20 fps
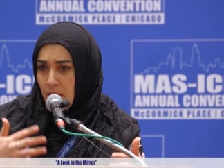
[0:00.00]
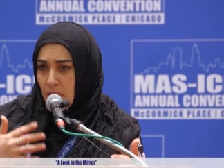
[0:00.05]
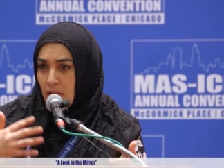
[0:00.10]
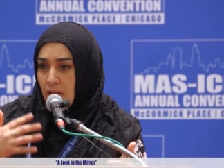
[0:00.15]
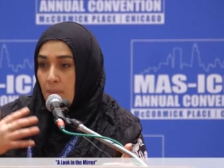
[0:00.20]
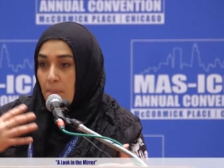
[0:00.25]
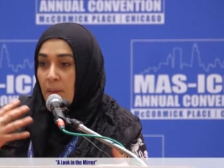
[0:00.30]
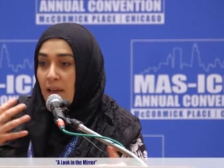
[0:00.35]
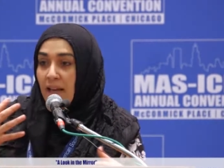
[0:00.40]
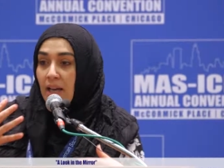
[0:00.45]

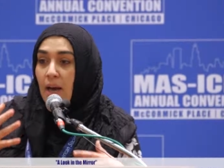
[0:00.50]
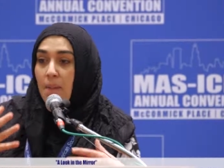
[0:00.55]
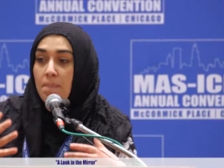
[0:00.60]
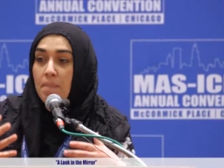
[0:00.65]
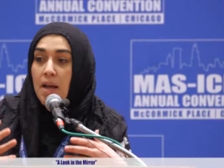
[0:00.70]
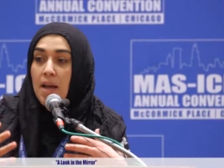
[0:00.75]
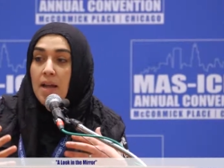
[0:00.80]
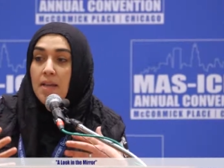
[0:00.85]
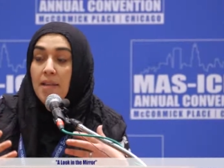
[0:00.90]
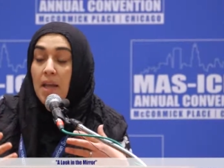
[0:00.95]
They pick
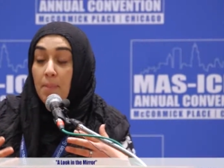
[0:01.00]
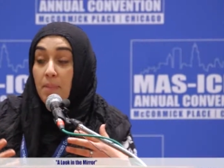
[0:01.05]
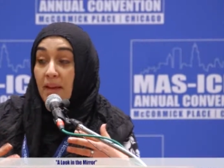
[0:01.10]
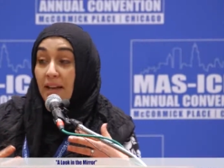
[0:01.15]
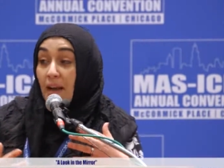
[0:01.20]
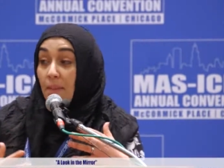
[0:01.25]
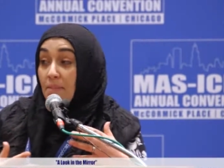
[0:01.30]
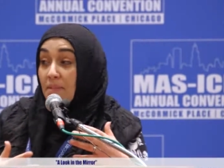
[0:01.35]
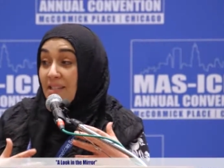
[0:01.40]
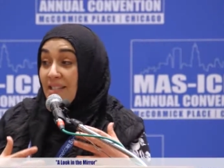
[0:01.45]
up they
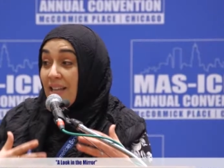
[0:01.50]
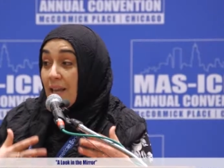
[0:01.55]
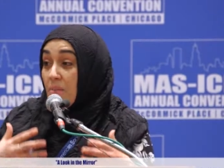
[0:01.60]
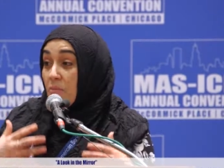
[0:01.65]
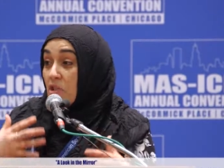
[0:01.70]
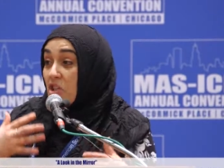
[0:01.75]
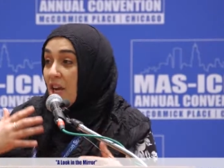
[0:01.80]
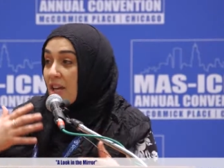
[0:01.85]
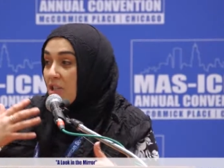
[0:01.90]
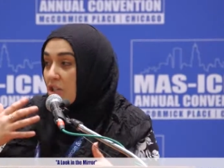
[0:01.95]
pick up the
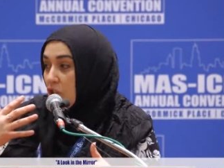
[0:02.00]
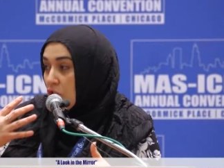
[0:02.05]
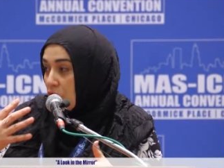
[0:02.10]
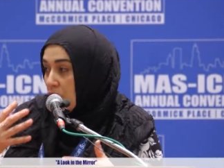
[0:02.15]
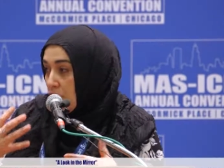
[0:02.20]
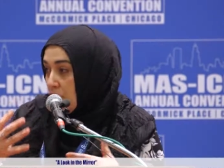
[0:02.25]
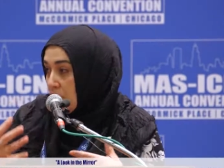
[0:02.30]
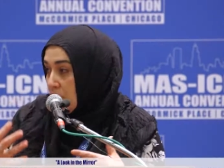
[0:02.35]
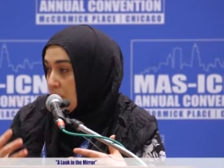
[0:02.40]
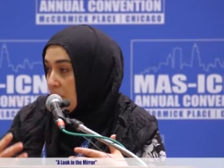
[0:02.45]
same
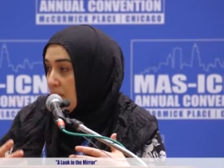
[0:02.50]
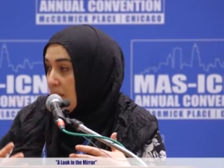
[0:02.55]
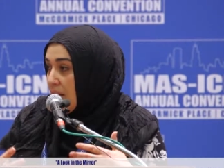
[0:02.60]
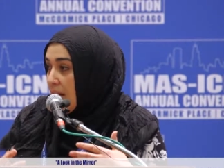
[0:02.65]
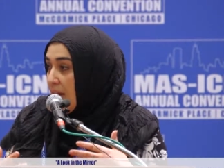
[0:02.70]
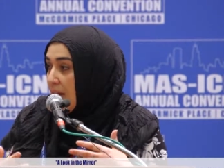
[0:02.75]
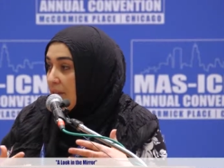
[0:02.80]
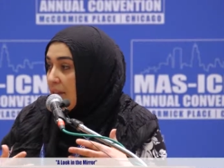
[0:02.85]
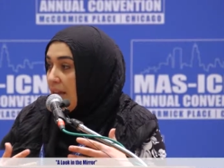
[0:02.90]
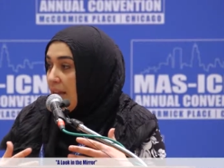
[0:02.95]
gestures.
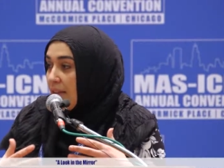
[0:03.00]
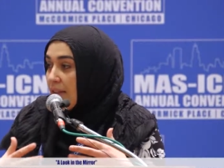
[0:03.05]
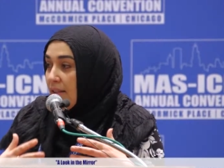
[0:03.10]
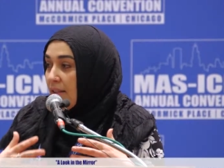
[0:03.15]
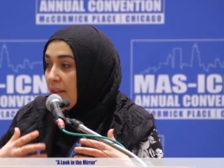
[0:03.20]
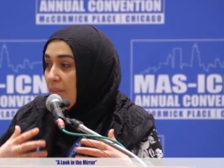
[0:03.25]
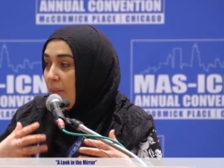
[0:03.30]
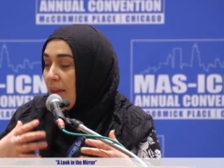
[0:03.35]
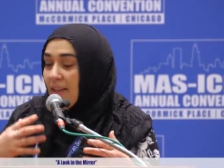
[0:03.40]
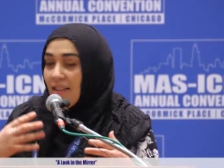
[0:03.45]
They
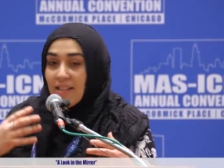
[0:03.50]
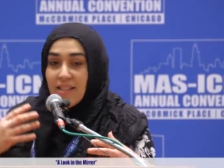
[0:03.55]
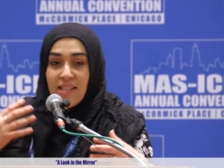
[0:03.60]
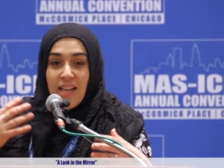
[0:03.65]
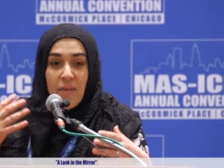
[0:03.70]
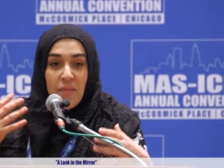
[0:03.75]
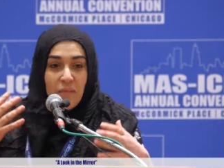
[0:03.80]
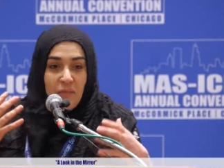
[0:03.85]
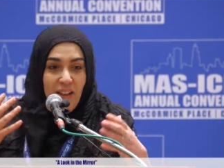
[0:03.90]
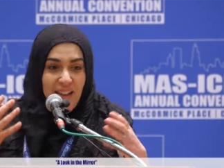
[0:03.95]
they make the
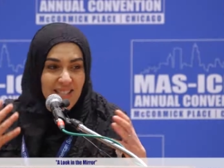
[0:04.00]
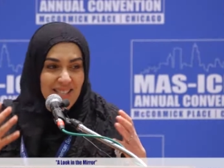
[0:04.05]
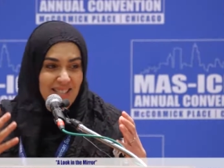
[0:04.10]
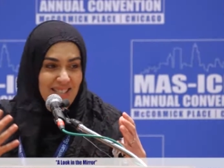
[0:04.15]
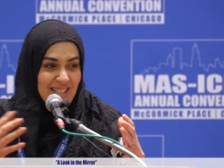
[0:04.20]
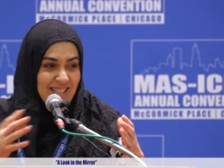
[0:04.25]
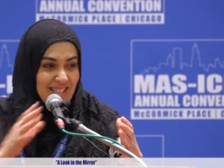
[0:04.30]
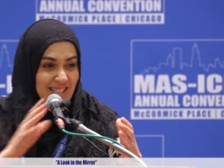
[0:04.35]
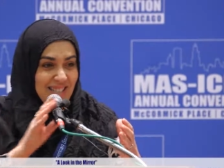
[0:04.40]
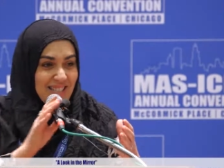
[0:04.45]
same
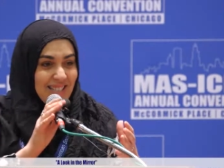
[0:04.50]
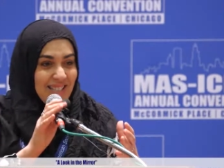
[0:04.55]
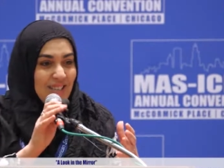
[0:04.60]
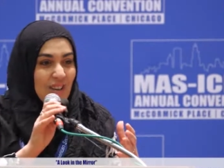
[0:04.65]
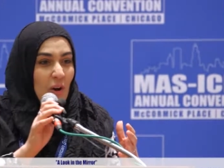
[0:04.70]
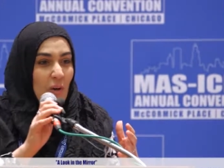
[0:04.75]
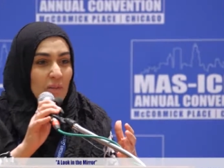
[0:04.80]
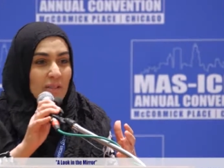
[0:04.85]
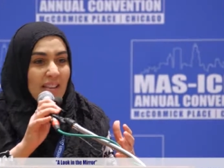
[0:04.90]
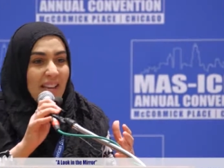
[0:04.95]
faces.
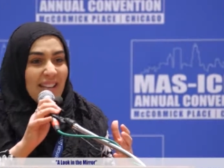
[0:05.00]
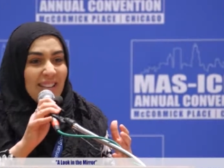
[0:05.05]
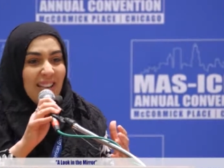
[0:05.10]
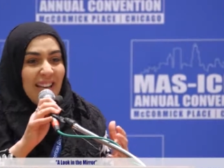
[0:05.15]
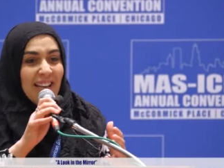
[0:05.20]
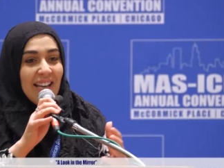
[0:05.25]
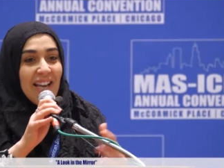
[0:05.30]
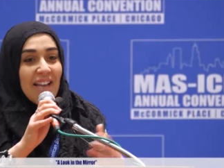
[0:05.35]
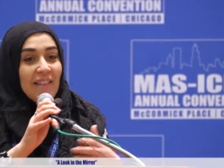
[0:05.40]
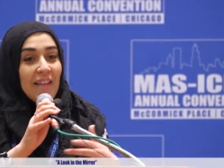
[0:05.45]
You know what I'm saying?
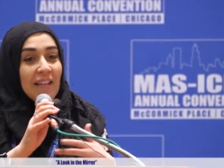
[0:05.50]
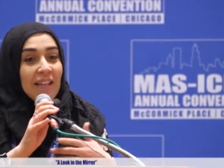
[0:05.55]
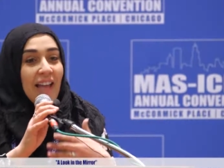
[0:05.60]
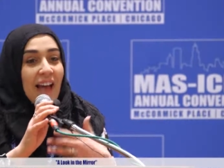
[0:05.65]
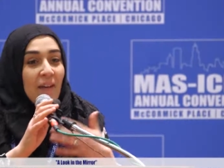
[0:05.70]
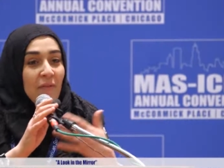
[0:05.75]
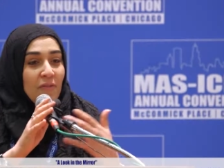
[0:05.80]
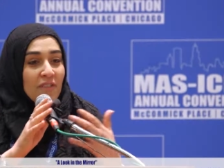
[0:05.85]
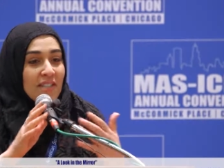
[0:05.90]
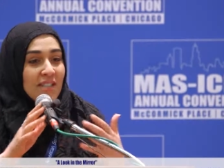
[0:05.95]
They they
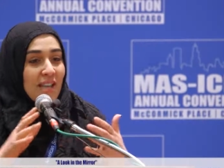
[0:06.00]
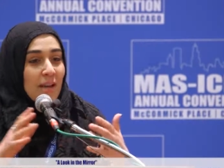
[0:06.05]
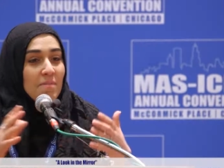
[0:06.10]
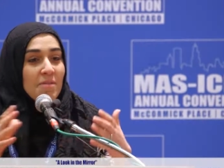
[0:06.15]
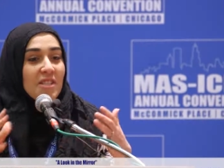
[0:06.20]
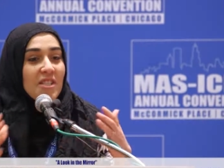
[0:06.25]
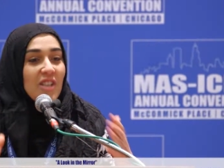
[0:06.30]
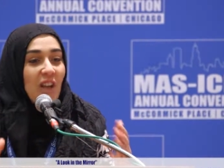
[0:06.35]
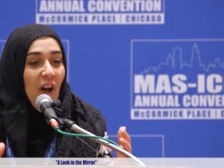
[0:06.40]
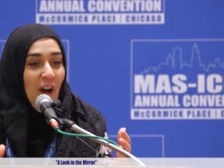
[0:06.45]
laugh at the same
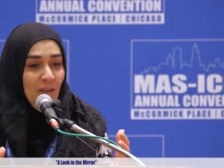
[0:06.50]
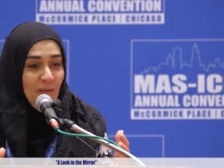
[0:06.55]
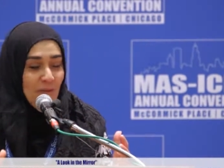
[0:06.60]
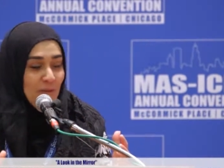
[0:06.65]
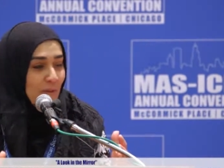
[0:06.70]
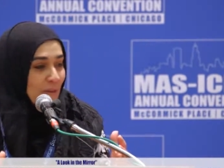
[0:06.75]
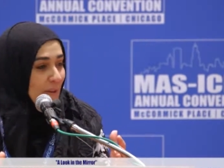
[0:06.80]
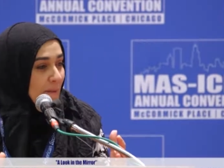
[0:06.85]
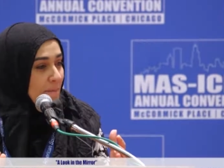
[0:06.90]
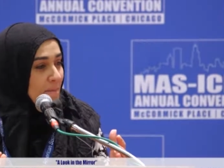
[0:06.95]

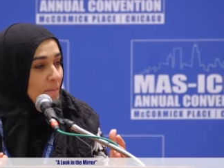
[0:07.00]
stuff